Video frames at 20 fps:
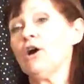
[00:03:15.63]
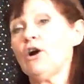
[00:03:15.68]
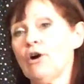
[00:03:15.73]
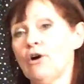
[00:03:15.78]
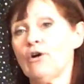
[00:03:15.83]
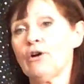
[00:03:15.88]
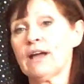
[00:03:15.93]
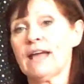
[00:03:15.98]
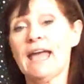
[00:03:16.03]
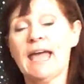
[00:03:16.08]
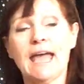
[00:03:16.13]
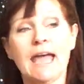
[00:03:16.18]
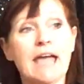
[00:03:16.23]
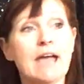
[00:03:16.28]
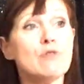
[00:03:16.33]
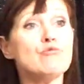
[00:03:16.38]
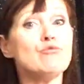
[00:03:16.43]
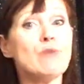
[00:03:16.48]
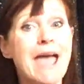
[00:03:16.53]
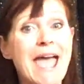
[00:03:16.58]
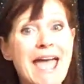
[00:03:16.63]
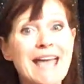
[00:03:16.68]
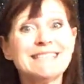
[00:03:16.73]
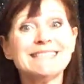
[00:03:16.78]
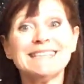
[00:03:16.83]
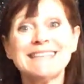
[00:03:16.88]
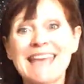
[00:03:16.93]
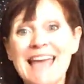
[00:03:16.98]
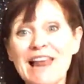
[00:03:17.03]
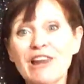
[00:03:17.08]
Okay,
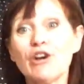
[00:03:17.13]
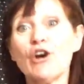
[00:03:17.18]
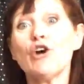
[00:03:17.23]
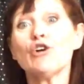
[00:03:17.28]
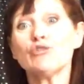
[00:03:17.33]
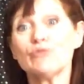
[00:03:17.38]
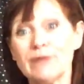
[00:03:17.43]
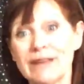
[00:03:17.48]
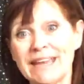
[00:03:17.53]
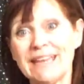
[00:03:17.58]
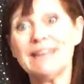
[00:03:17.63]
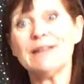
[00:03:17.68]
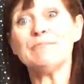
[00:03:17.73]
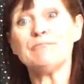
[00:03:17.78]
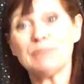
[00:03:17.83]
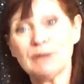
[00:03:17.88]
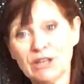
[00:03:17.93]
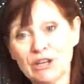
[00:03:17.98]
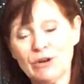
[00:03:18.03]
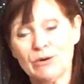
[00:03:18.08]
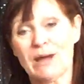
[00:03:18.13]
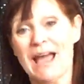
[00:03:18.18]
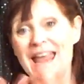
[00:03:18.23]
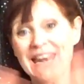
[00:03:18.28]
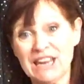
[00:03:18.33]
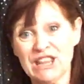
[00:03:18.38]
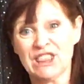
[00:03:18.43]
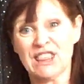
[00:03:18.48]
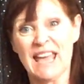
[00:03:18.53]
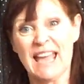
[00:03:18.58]
red, yellow, green and blue,
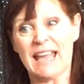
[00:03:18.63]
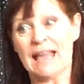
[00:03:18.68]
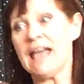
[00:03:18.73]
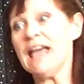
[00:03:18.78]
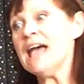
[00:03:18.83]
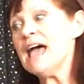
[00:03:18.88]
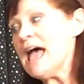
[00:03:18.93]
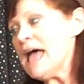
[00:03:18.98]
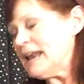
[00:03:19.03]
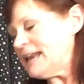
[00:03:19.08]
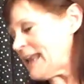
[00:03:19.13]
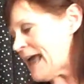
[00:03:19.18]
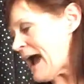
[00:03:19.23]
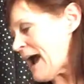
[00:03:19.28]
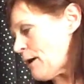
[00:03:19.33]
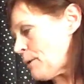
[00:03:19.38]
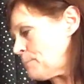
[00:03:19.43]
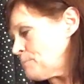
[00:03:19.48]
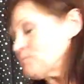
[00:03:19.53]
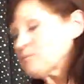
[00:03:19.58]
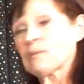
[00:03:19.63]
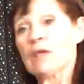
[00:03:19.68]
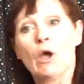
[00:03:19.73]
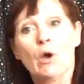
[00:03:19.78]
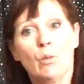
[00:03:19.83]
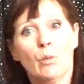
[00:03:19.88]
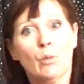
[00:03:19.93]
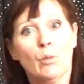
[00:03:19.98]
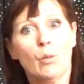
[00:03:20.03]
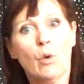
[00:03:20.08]
anything. Now,
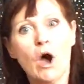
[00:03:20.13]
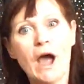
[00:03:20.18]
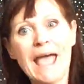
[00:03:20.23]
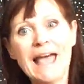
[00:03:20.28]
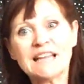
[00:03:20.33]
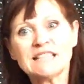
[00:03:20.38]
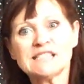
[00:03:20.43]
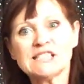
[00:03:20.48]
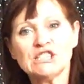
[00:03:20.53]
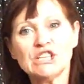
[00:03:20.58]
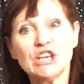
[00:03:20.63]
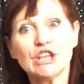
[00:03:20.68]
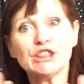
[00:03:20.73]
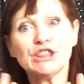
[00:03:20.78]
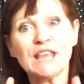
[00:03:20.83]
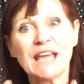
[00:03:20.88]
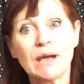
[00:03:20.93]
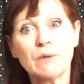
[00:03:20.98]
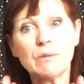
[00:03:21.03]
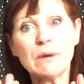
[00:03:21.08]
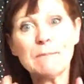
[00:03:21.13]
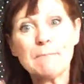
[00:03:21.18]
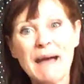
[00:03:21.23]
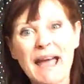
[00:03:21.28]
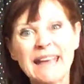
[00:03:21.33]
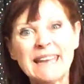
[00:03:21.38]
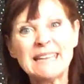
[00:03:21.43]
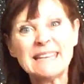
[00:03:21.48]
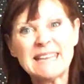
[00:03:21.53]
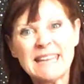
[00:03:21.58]
what else do you think we might